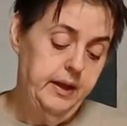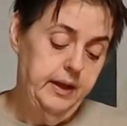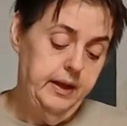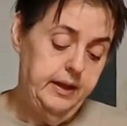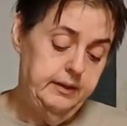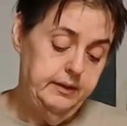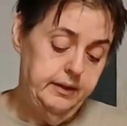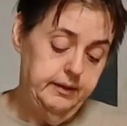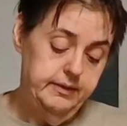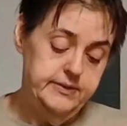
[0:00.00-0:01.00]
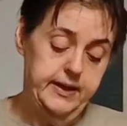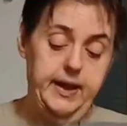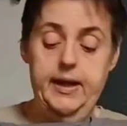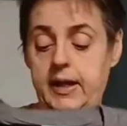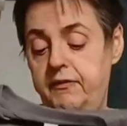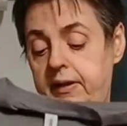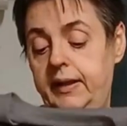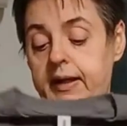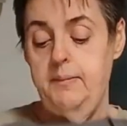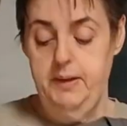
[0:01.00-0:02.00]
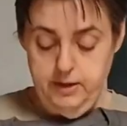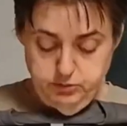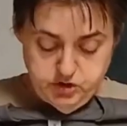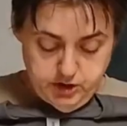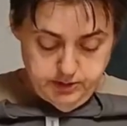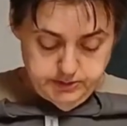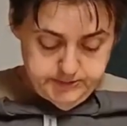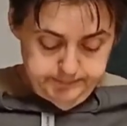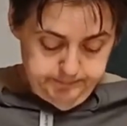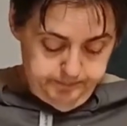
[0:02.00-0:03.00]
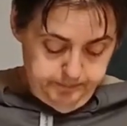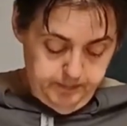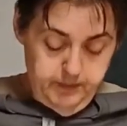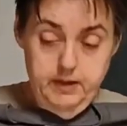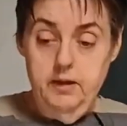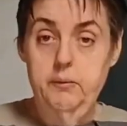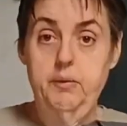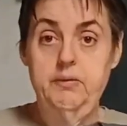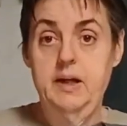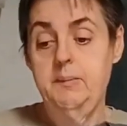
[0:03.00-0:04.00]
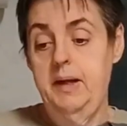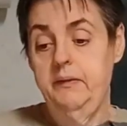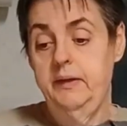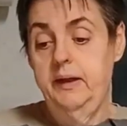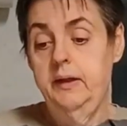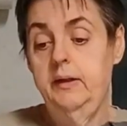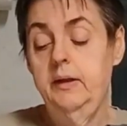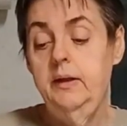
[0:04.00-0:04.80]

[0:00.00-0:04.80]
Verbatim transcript: And so, hey, I finally got my own shirts. We've got them out there.